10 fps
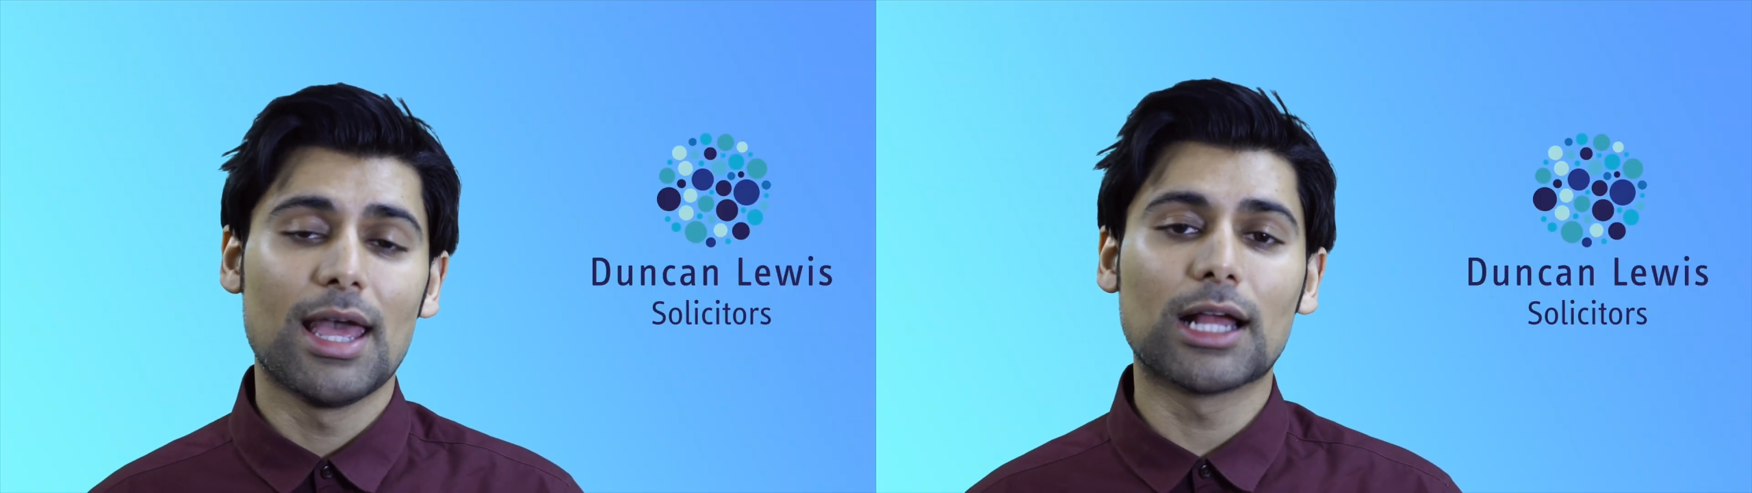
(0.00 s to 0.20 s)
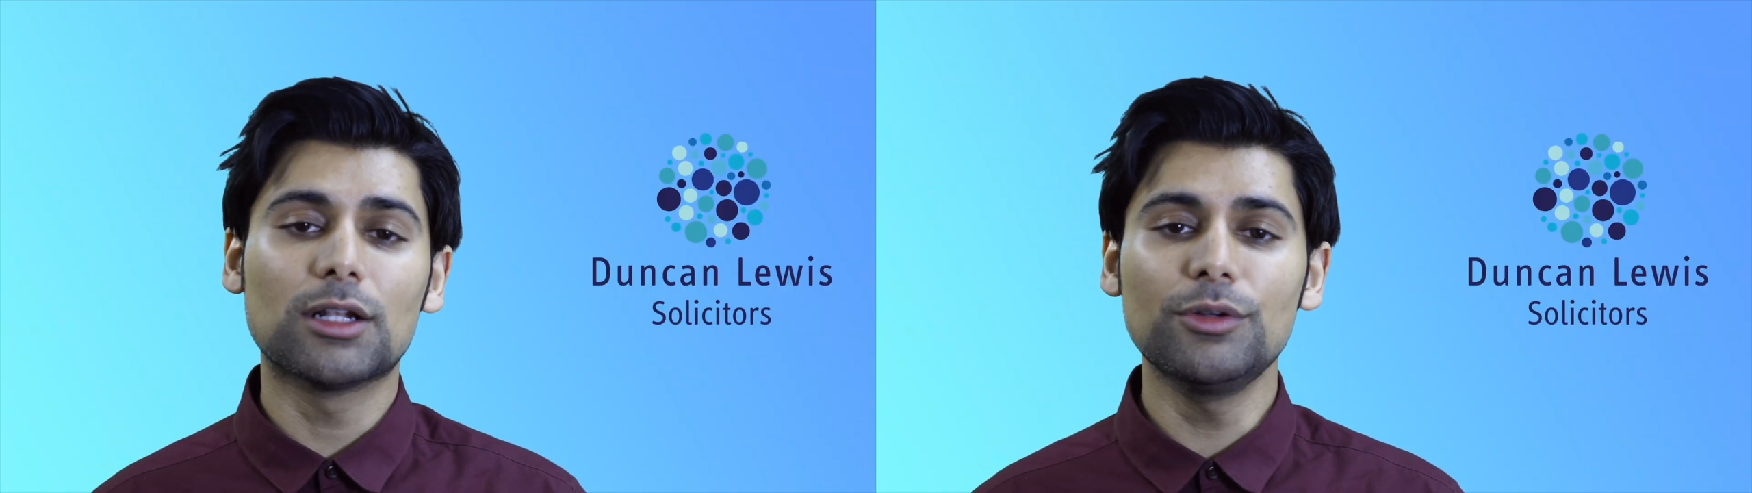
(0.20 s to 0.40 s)

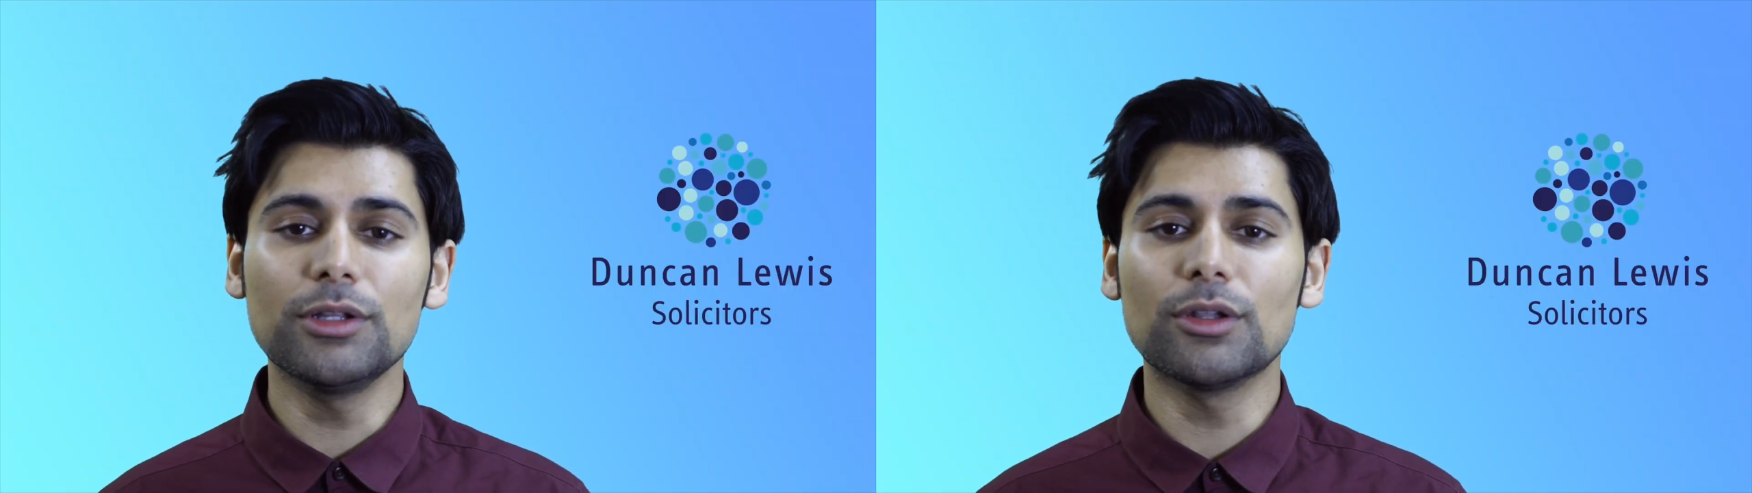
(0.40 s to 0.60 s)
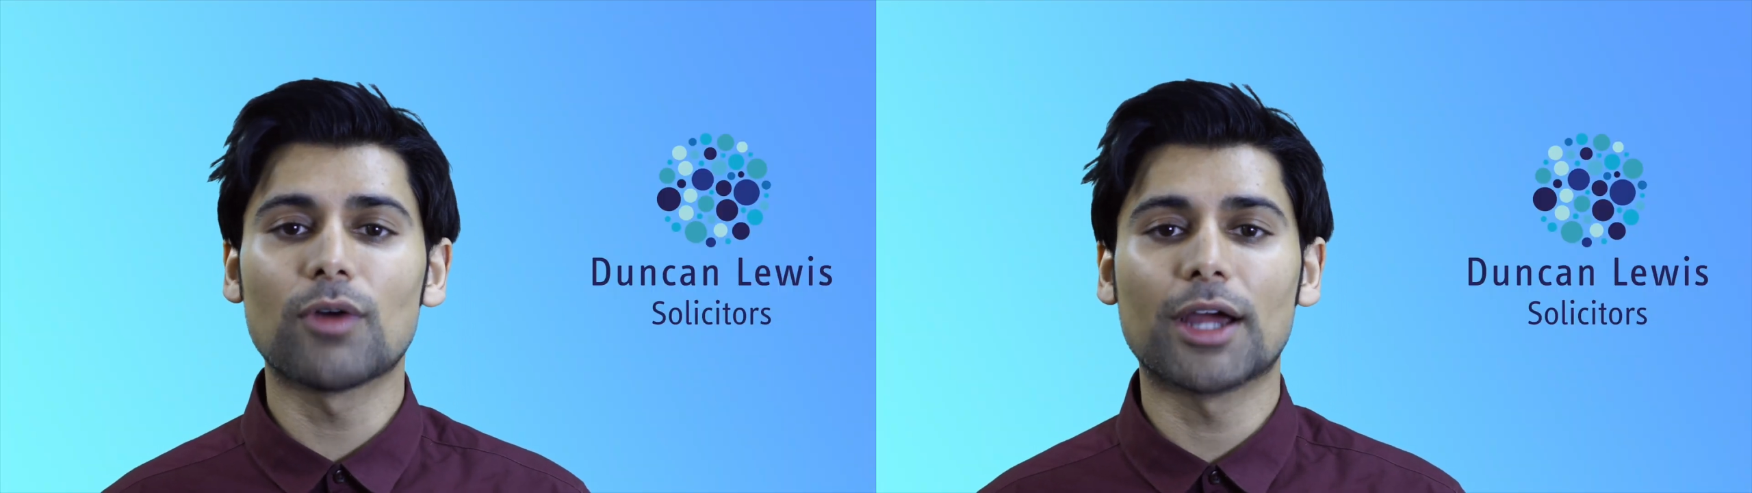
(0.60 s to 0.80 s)

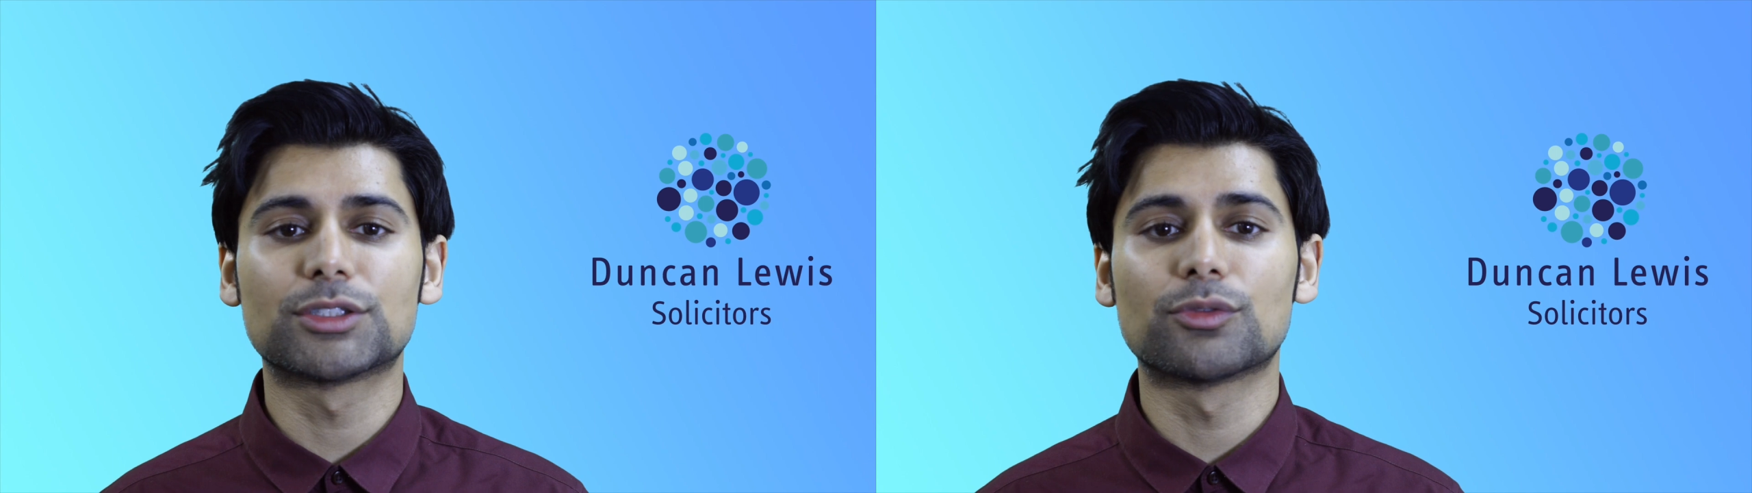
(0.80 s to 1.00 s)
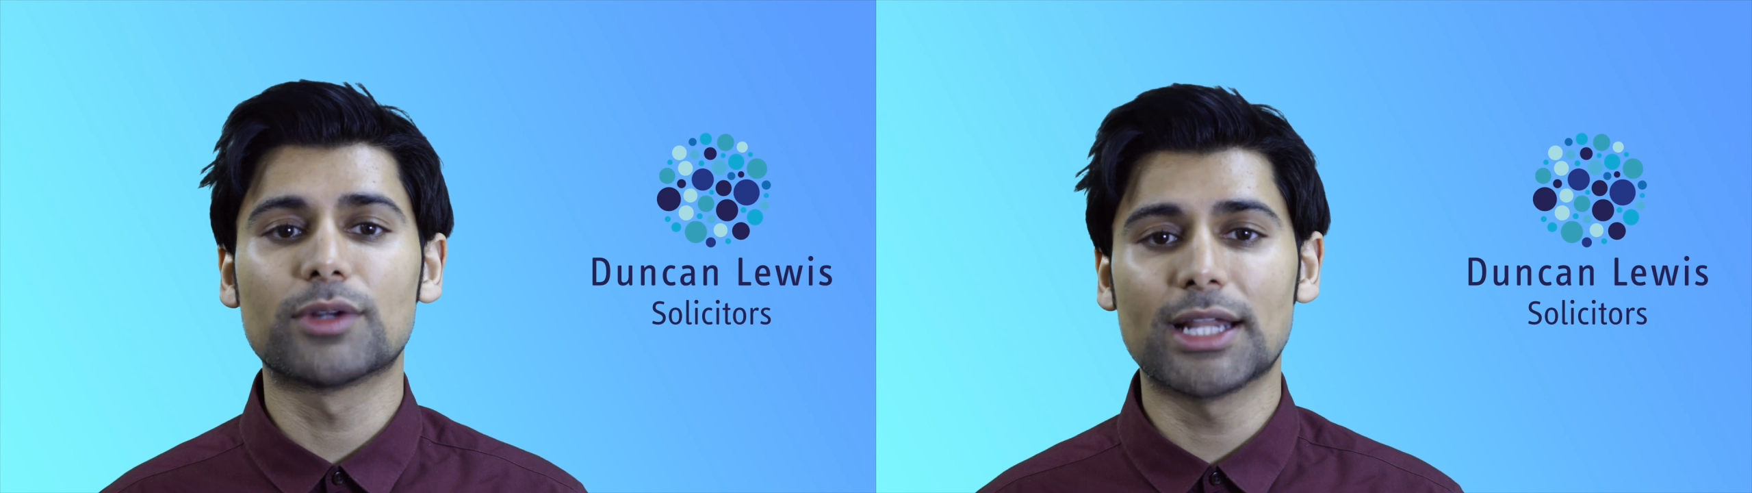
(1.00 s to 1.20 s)
including the
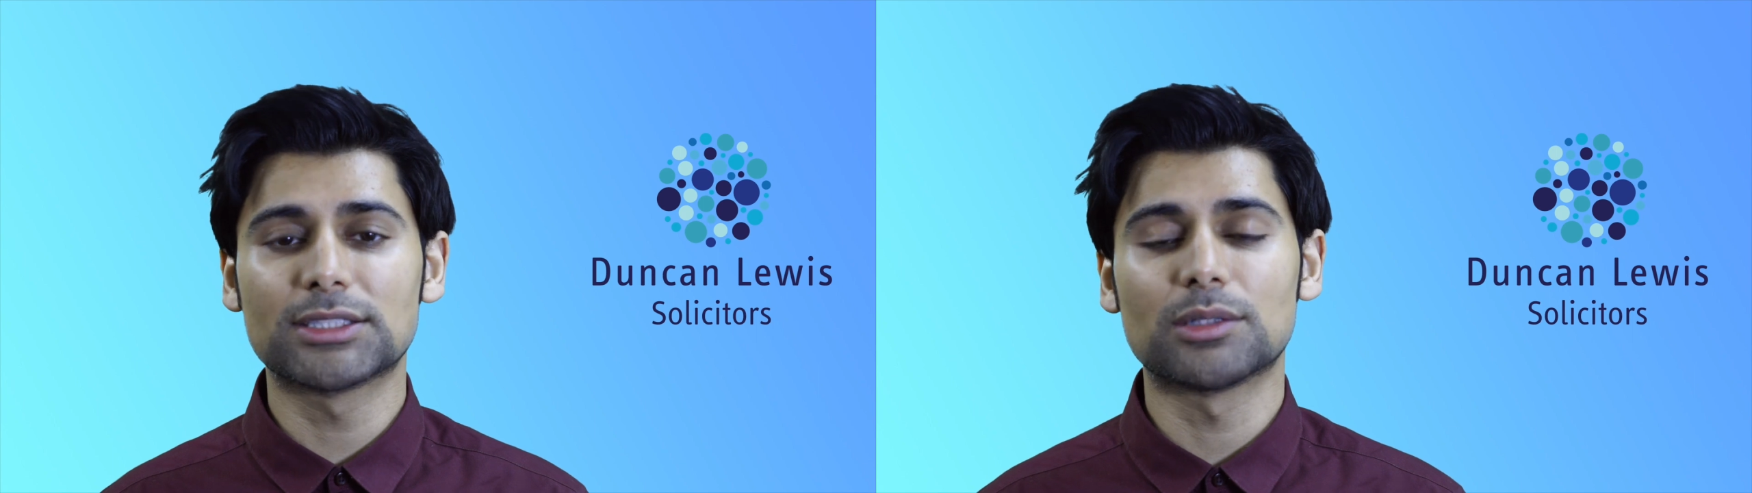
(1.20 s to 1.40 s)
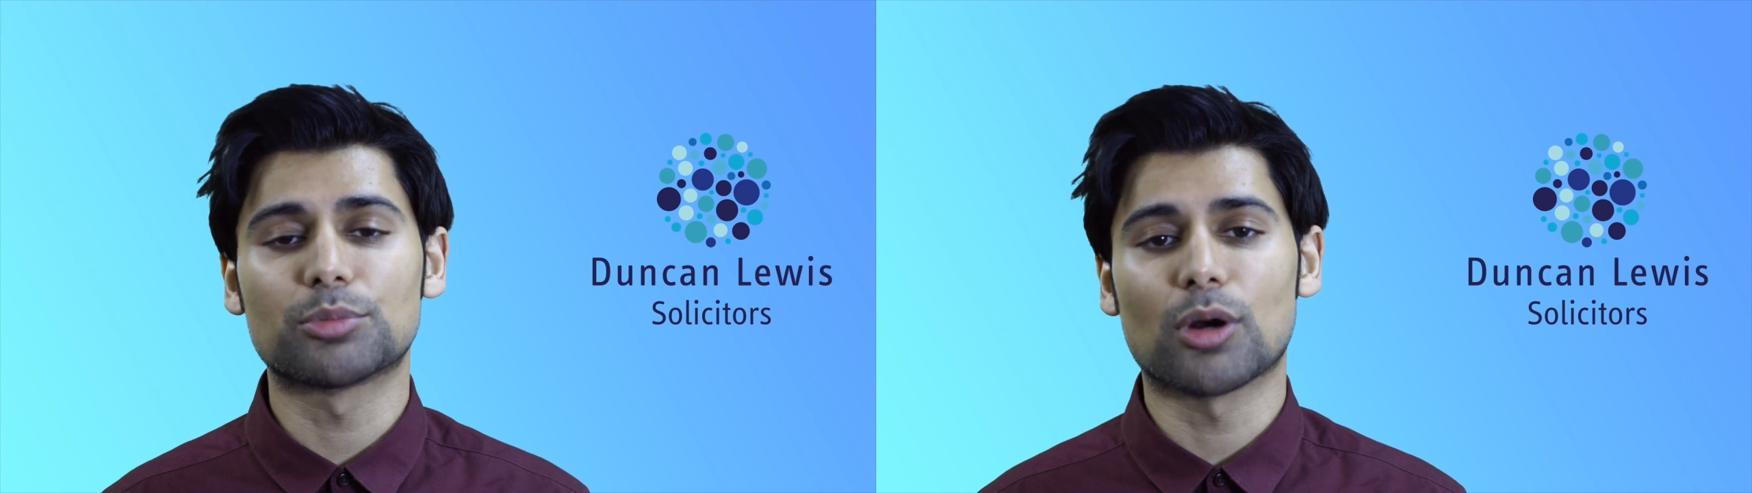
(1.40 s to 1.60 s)
right to
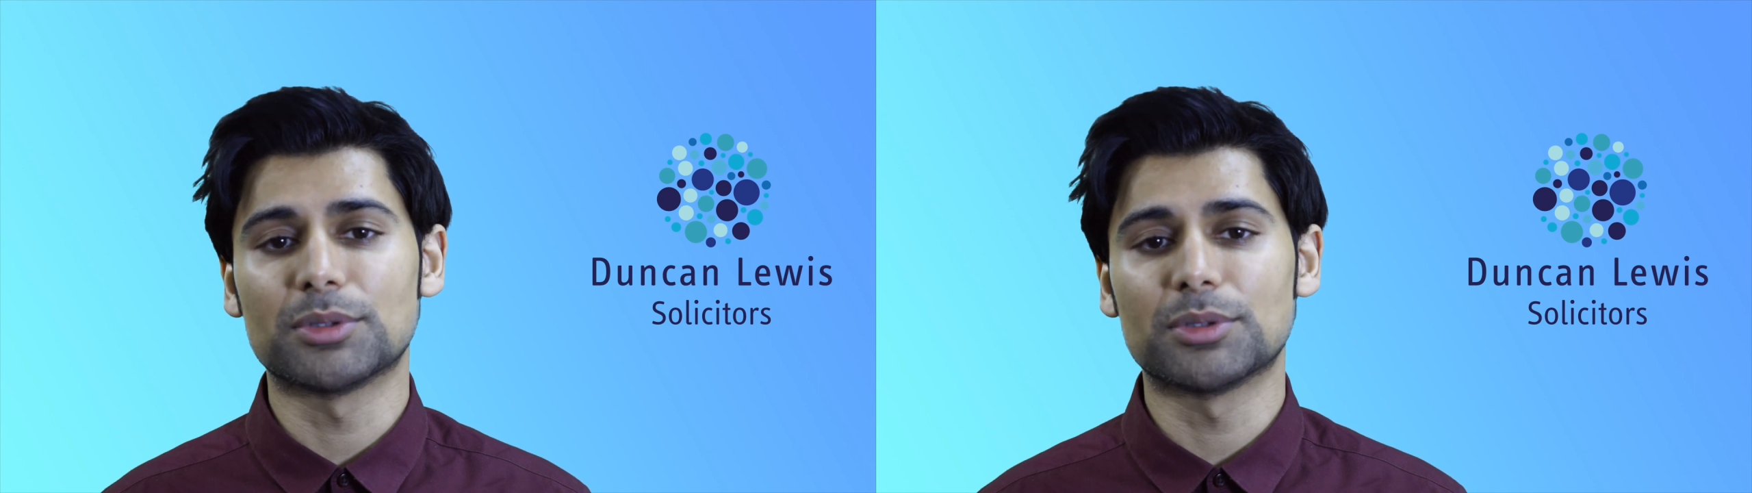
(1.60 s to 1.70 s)
re-enter the